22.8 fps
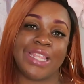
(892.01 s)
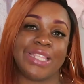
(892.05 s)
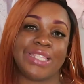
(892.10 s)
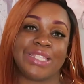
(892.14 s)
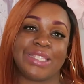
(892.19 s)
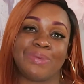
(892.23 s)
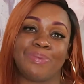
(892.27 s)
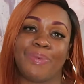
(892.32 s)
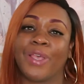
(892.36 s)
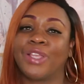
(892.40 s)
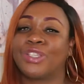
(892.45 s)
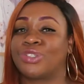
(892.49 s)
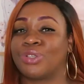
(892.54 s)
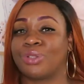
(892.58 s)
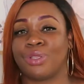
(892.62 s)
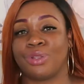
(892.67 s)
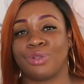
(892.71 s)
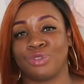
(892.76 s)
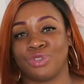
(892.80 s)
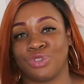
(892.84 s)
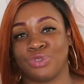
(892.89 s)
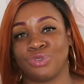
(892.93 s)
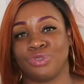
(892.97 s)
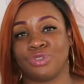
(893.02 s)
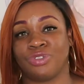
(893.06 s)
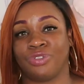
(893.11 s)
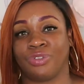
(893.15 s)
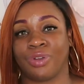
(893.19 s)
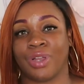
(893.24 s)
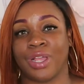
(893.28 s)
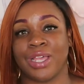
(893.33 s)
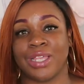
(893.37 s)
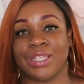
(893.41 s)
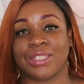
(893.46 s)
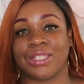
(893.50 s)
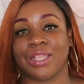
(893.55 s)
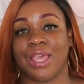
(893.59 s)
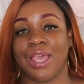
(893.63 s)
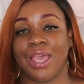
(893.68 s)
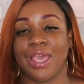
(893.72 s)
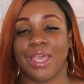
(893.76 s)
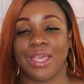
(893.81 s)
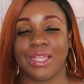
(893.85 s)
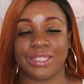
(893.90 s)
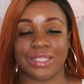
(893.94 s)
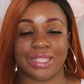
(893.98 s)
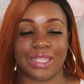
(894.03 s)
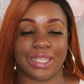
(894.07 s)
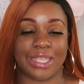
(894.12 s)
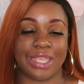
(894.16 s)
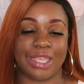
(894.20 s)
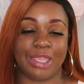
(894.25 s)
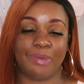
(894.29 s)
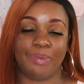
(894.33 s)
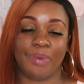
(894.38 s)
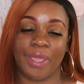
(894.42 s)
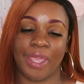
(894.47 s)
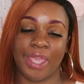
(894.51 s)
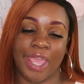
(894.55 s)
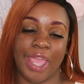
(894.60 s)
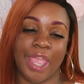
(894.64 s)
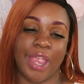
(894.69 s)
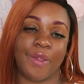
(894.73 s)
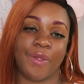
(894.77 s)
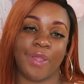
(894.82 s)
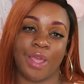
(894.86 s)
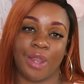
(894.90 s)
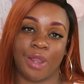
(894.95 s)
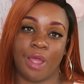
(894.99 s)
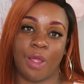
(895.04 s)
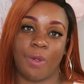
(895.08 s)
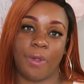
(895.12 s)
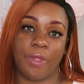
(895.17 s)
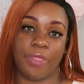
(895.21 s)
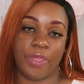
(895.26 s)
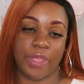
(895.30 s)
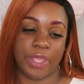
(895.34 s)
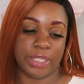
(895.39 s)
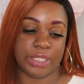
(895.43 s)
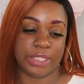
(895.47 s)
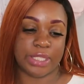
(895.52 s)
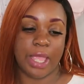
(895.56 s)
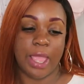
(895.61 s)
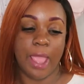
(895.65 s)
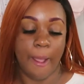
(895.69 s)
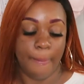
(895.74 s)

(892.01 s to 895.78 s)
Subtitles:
these special little jewels for us to keep and carry along with us.